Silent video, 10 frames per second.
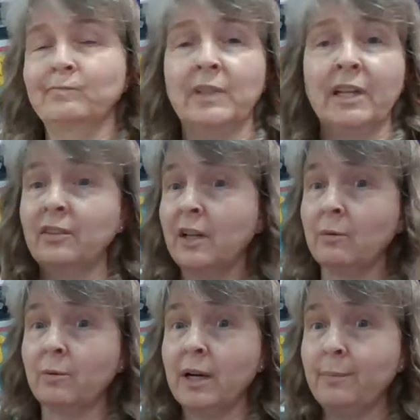That's
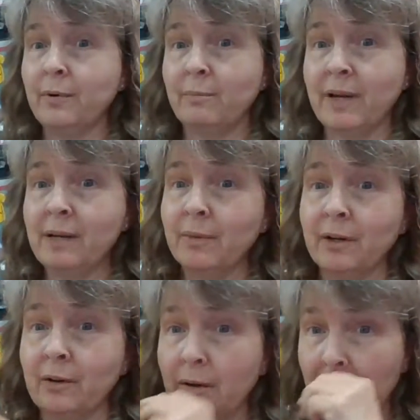not where I put my
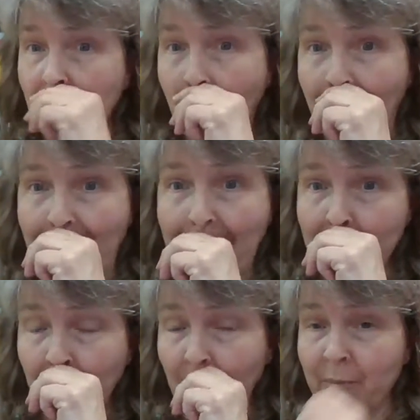butter.
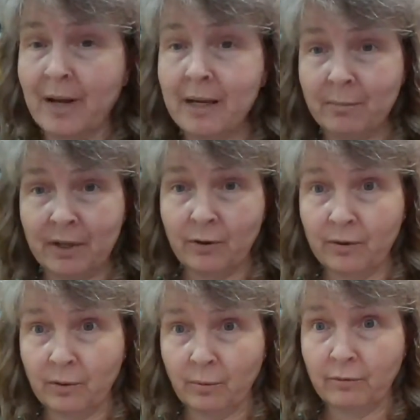I put my butter
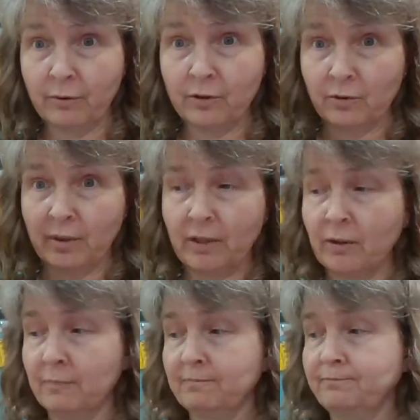in the refrigerator.